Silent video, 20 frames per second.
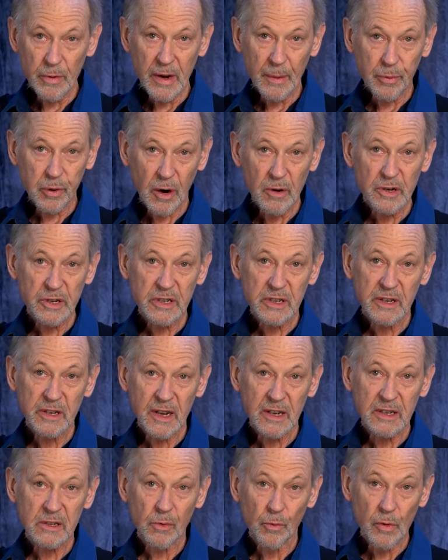How can we
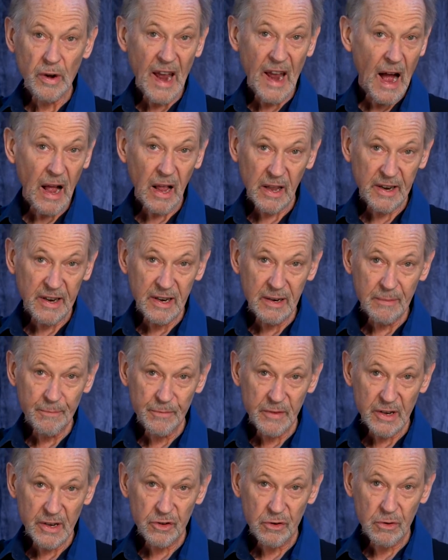approach this
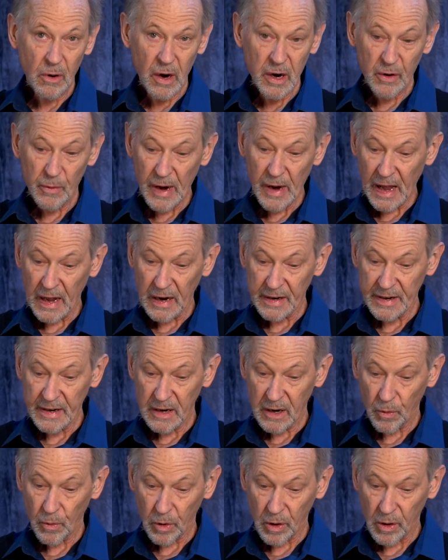reality, this growing
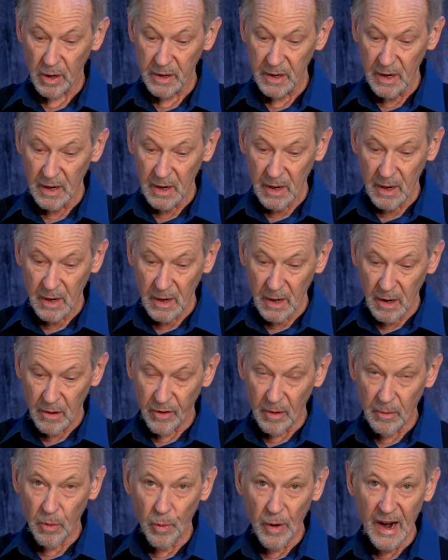reality in our world,
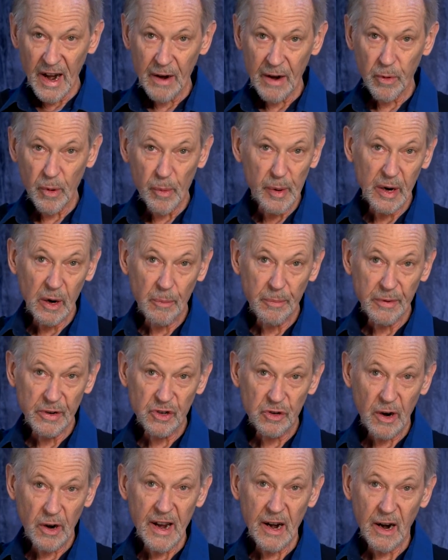from a way
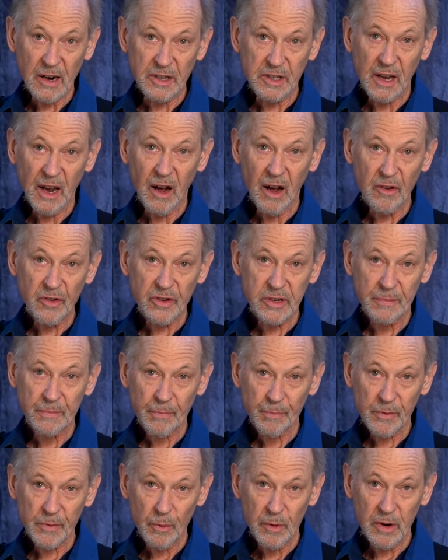where we don't betray
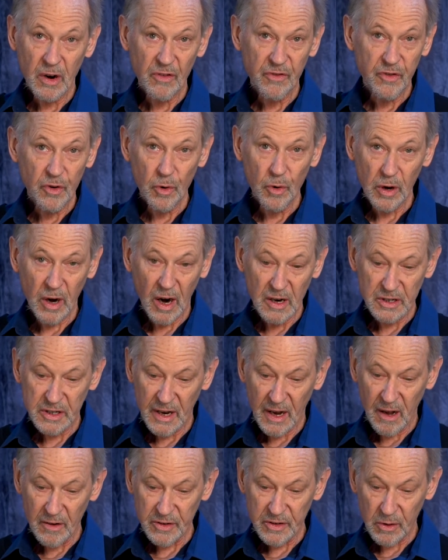ourselves, we don't
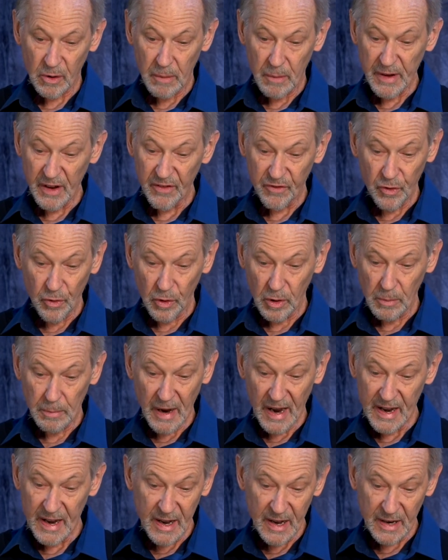fool ourselves or
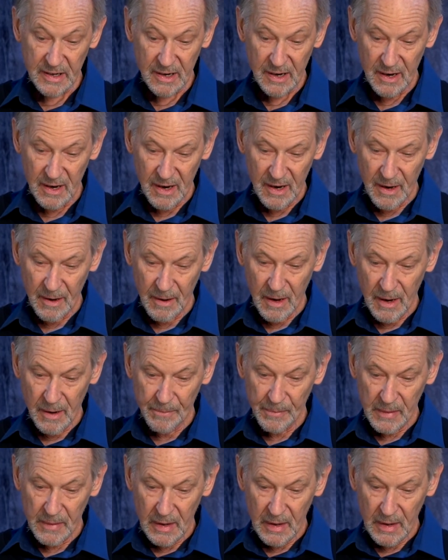be fooled by it,